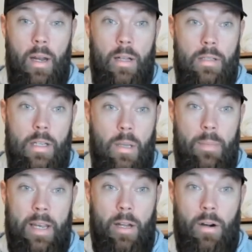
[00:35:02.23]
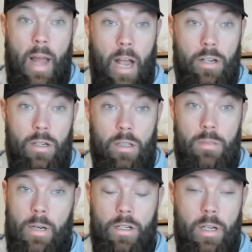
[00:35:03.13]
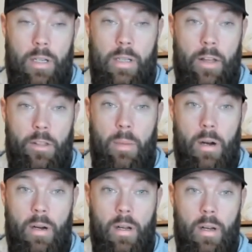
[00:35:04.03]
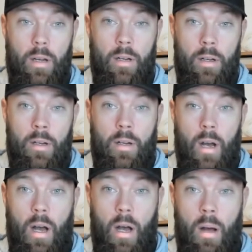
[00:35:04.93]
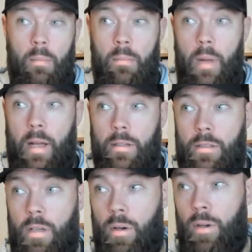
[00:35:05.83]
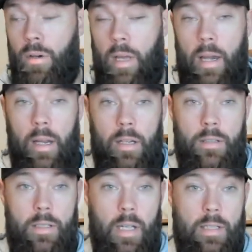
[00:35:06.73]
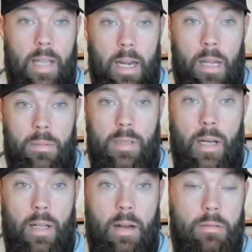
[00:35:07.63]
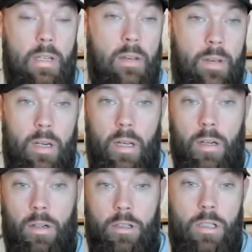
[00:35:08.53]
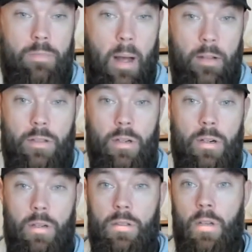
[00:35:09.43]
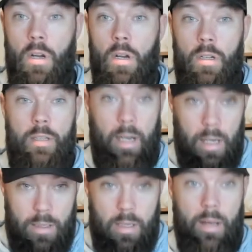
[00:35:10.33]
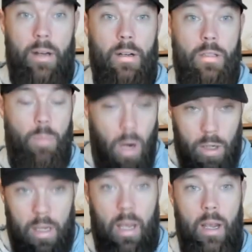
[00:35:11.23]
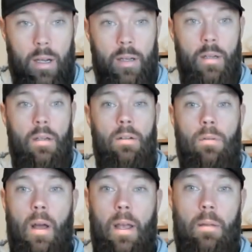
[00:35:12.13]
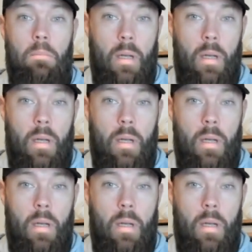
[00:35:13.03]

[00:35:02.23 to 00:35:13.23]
It's a big international, especially in South America. And so you're getting the stadium sellout, TV deals, sponsors, ticket sales, parking, right?